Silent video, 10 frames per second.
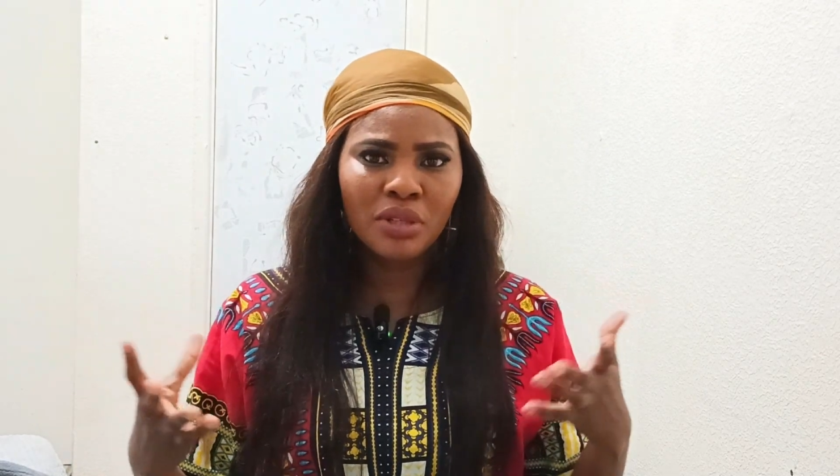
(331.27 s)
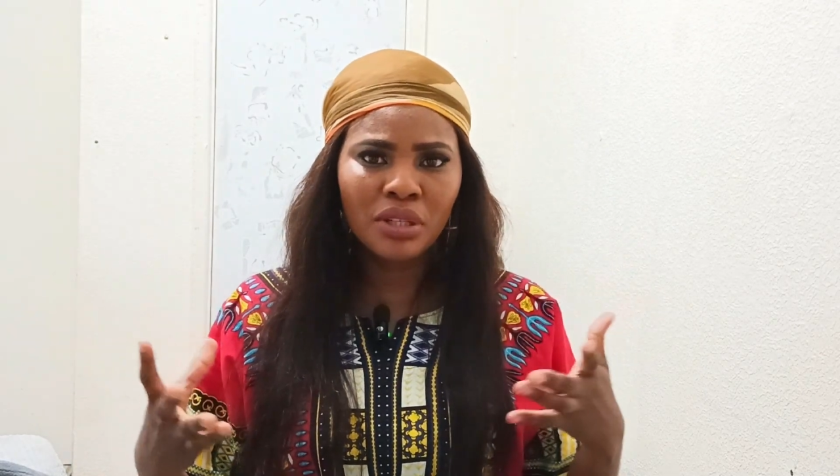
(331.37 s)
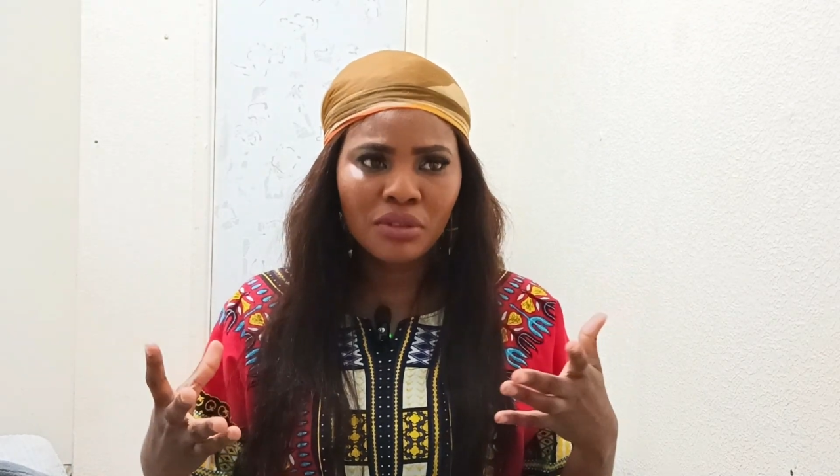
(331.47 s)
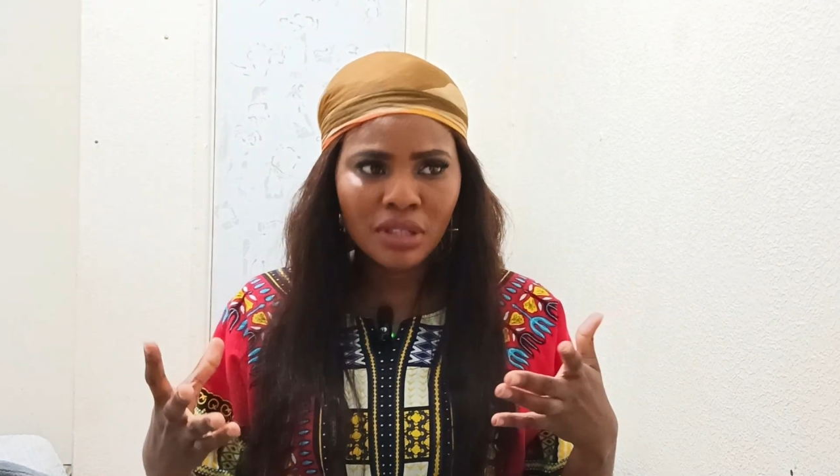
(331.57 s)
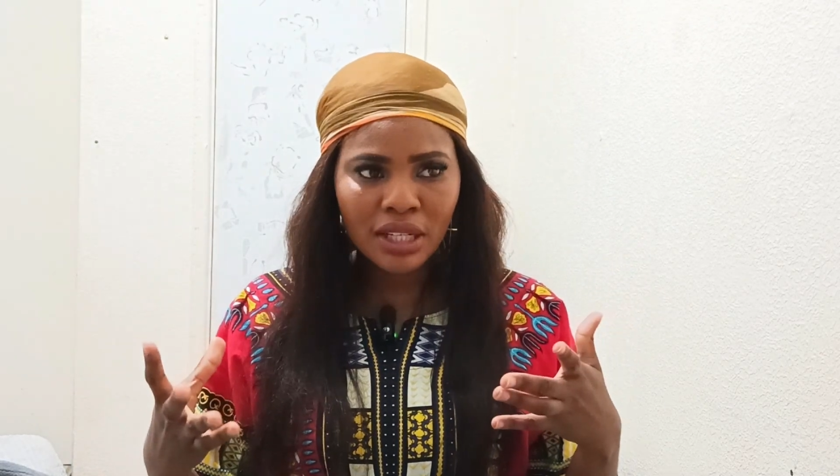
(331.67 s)

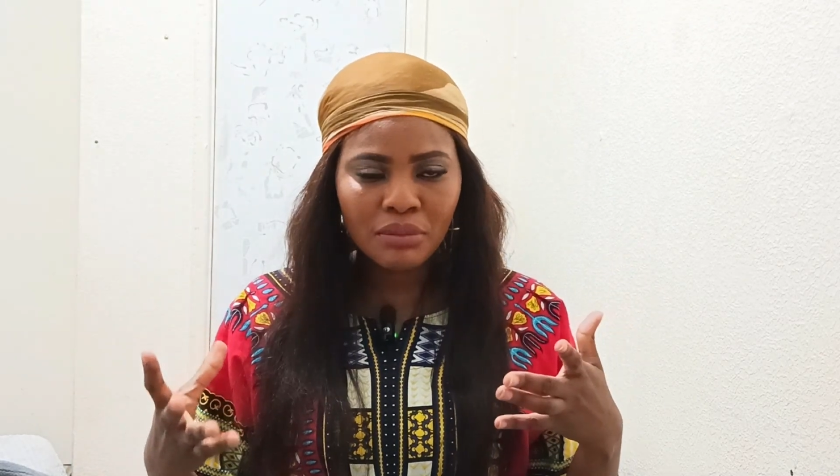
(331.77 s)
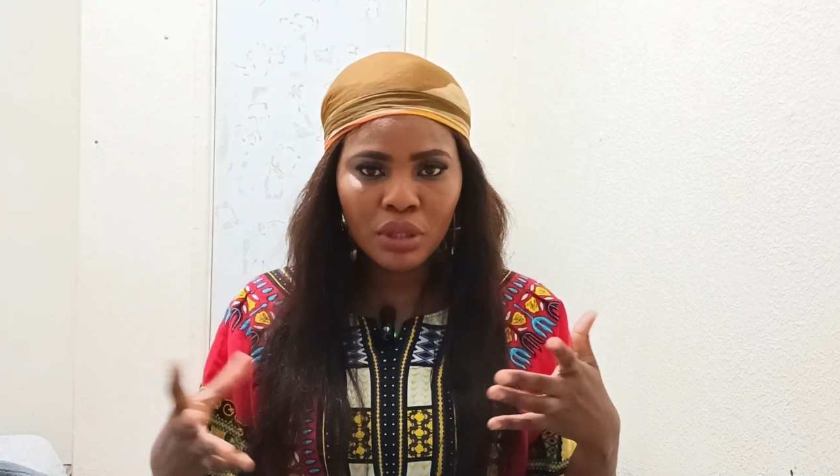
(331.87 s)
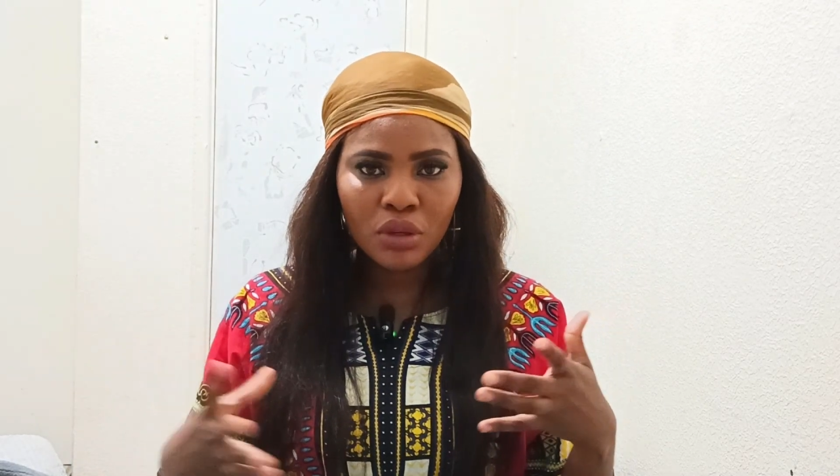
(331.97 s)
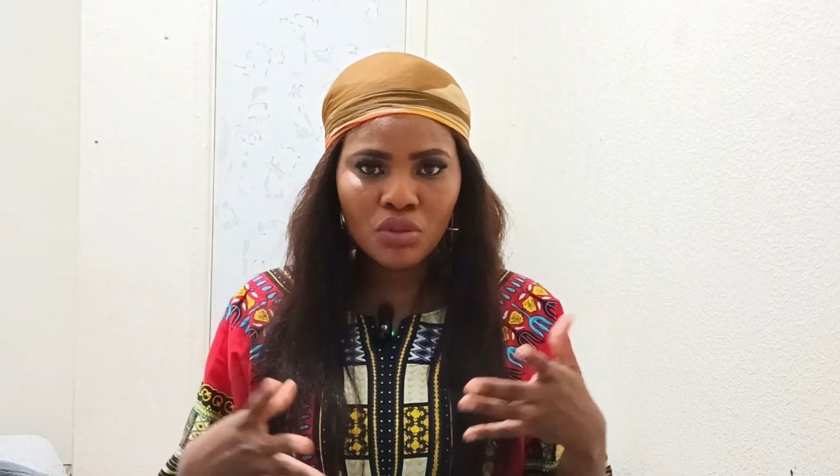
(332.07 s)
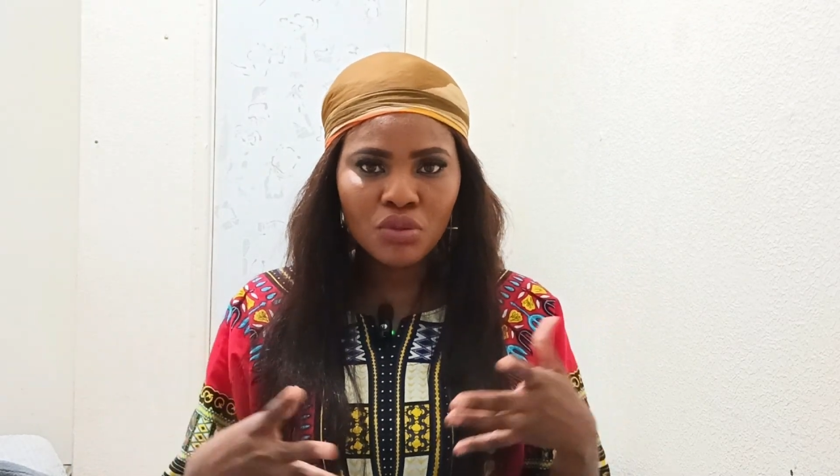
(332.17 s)
way online
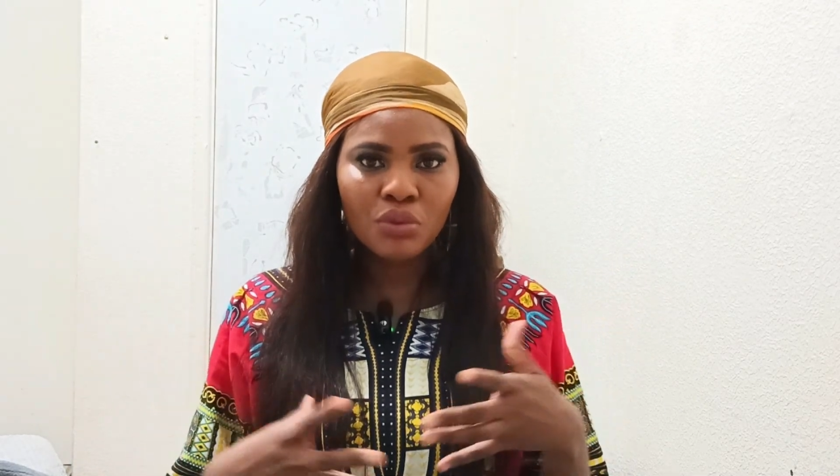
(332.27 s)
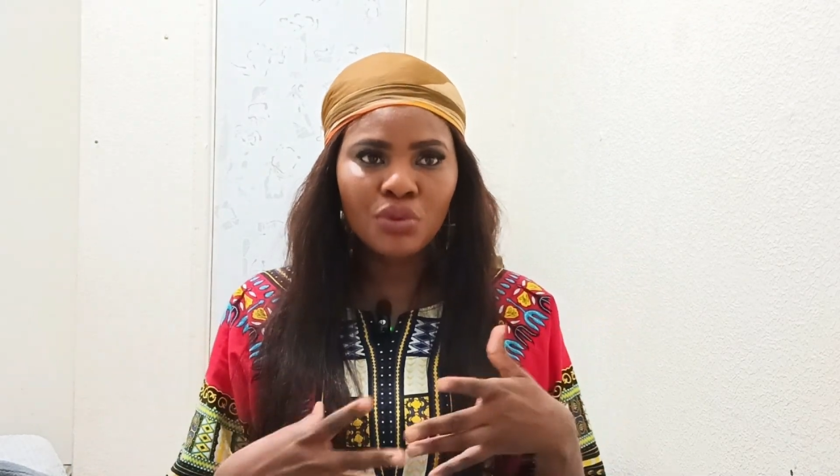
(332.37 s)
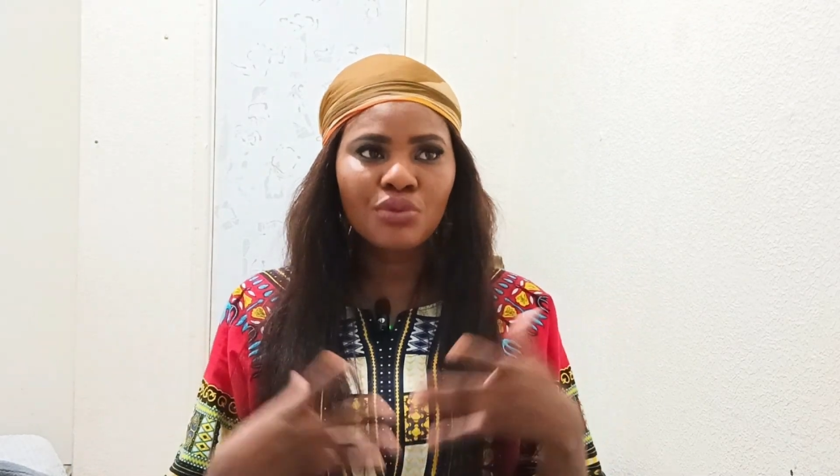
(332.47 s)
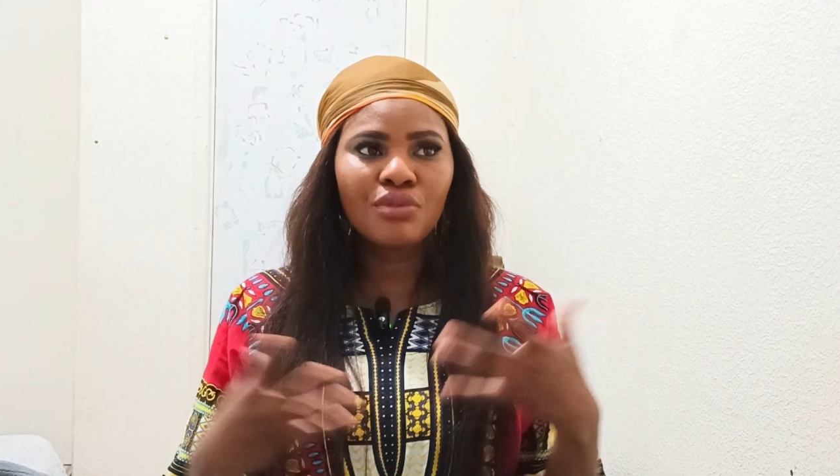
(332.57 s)
because you want